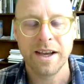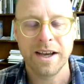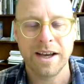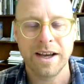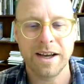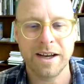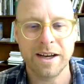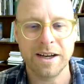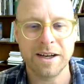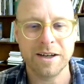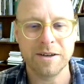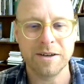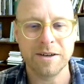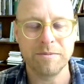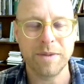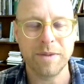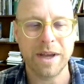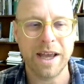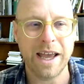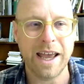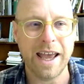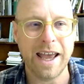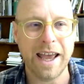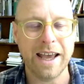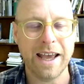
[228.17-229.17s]

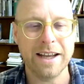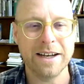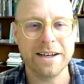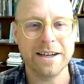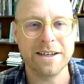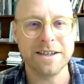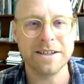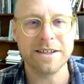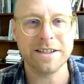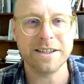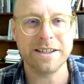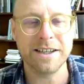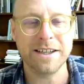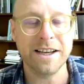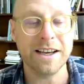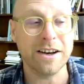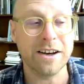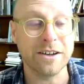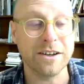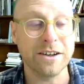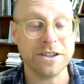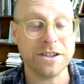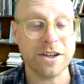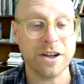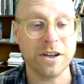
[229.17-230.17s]
And yeah,
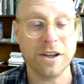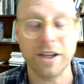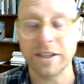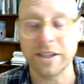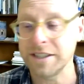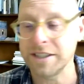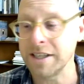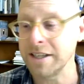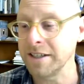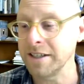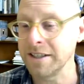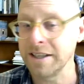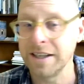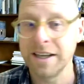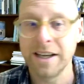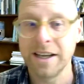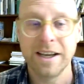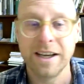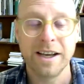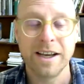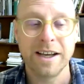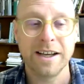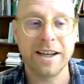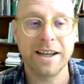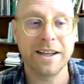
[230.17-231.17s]
I'd just like to
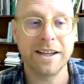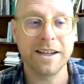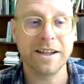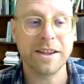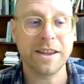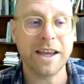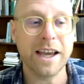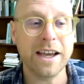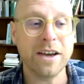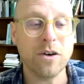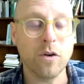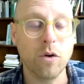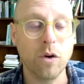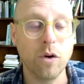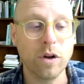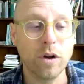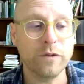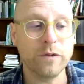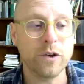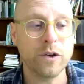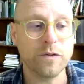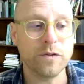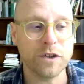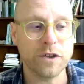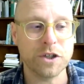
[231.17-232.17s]
thank all
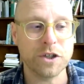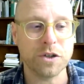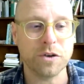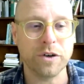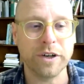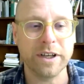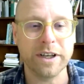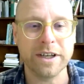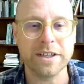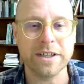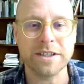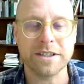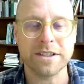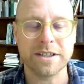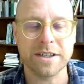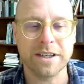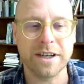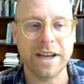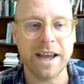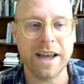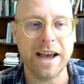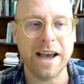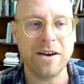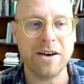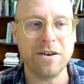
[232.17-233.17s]
of you for joining us
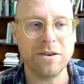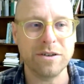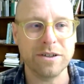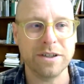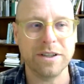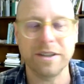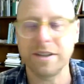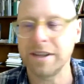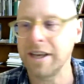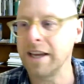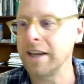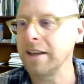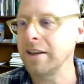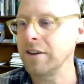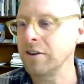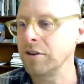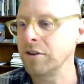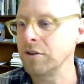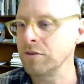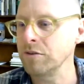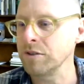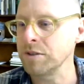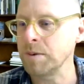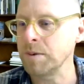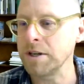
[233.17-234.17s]
now. Thank
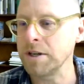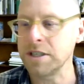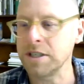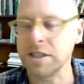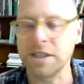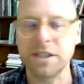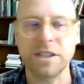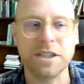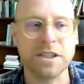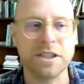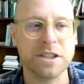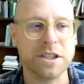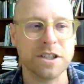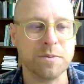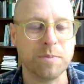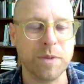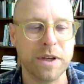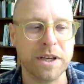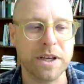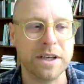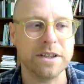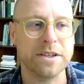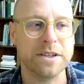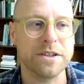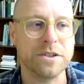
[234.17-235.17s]
you especially to the
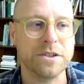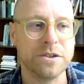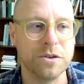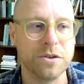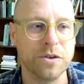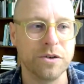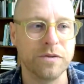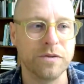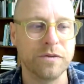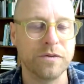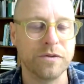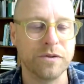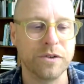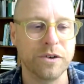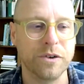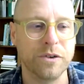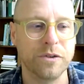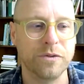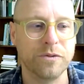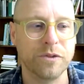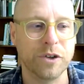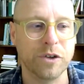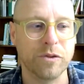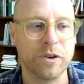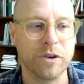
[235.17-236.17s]
speakers who
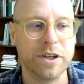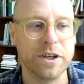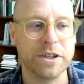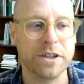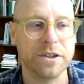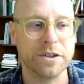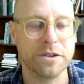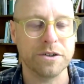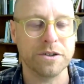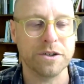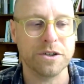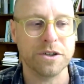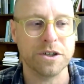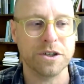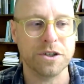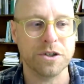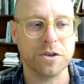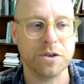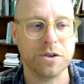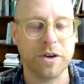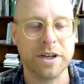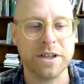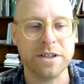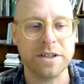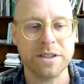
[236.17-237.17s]
have agreed to
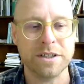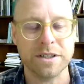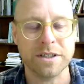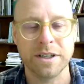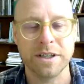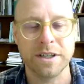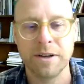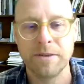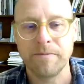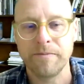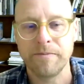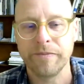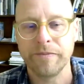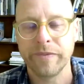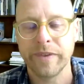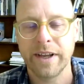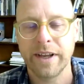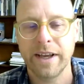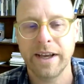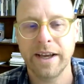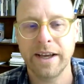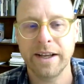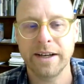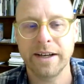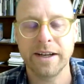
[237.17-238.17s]
join us.
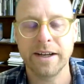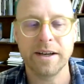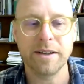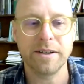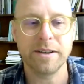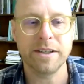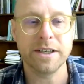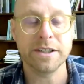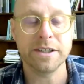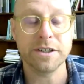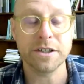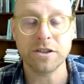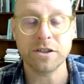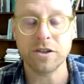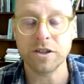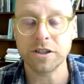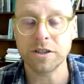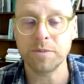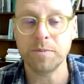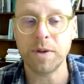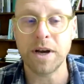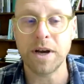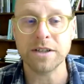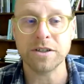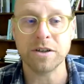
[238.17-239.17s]
And yeah, just like
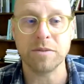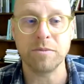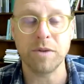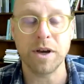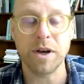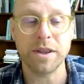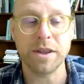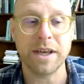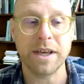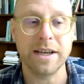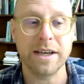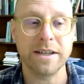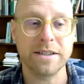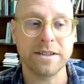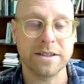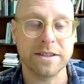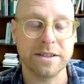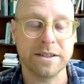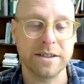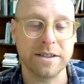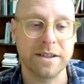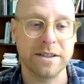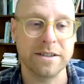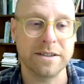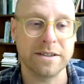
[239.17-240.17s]
to pass on my
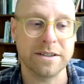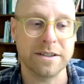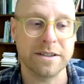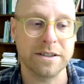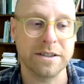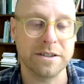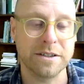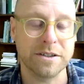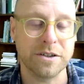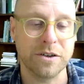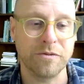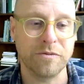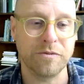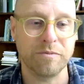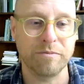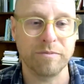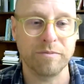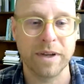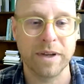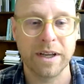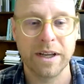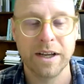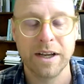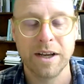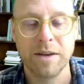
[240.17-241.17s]
thanks as the sort of
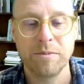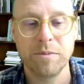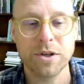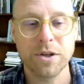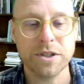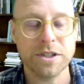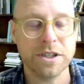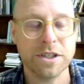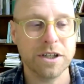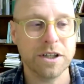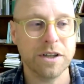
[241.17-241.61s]
person